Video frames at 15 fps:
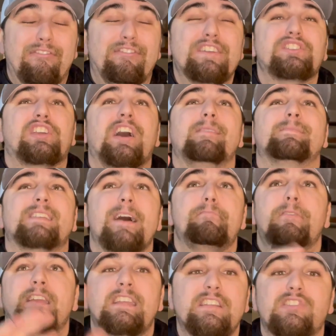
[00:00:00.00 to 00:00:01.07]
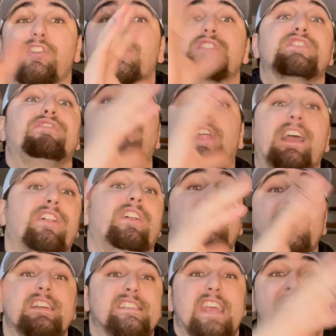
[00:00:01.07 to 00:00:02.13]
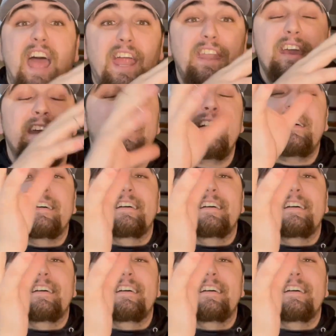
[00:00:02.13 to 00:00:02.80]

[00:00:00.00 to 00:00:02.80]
a fish comes up and he starts flailing his head,